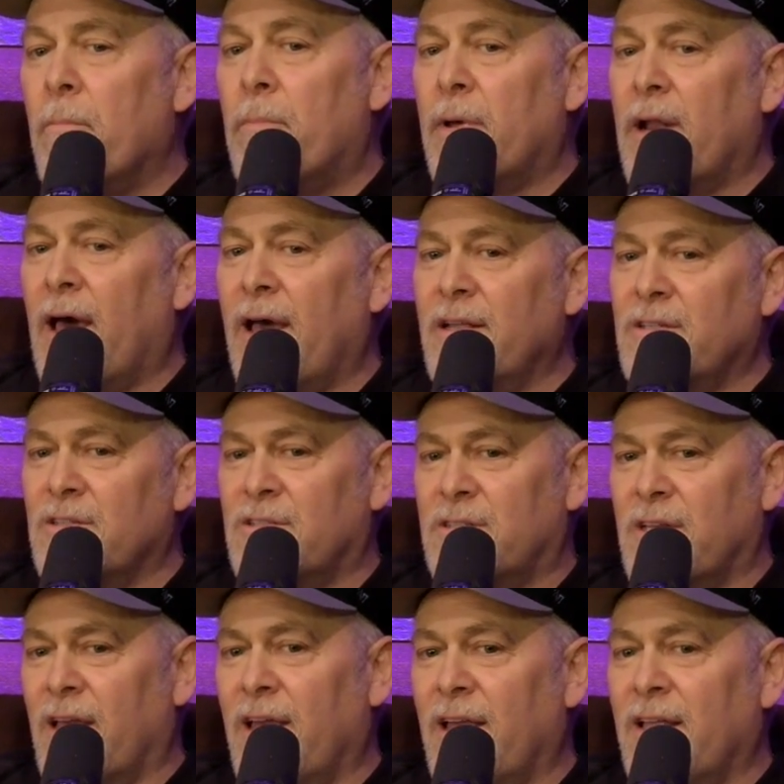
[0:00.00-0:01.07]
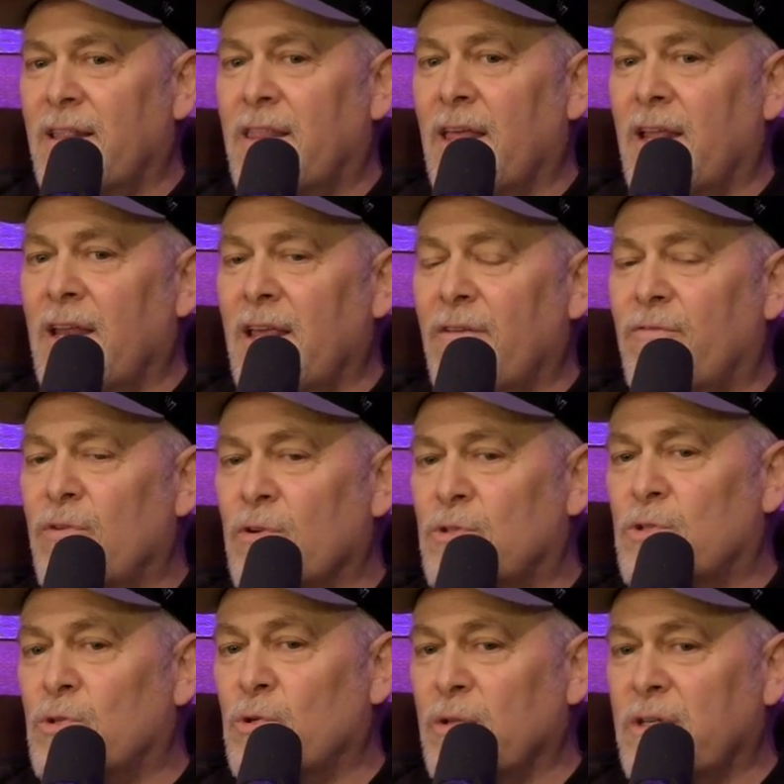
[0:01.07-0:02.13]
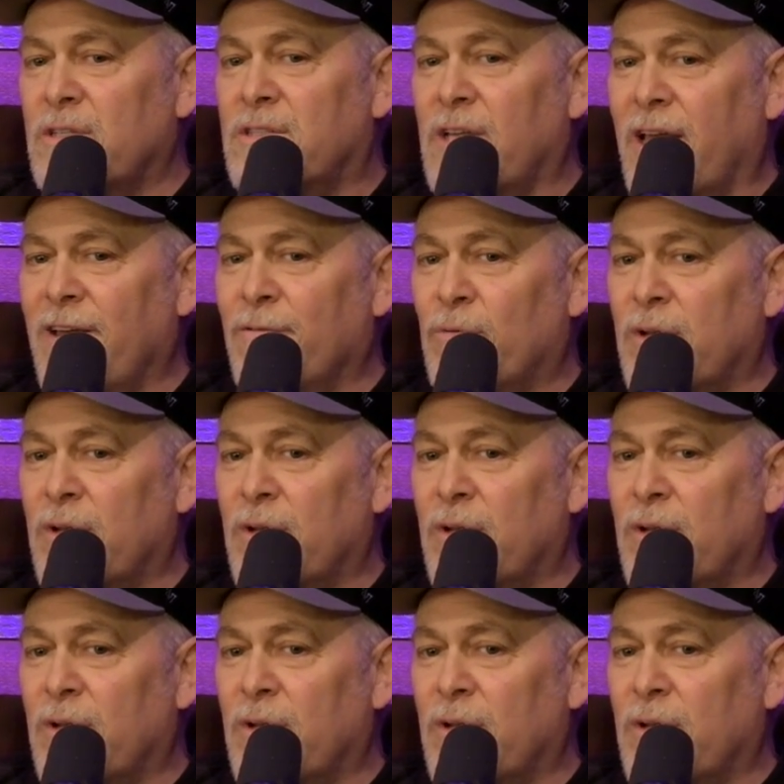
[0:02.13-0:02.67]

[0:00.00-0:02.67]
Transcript: But I just say that if you're truly saved,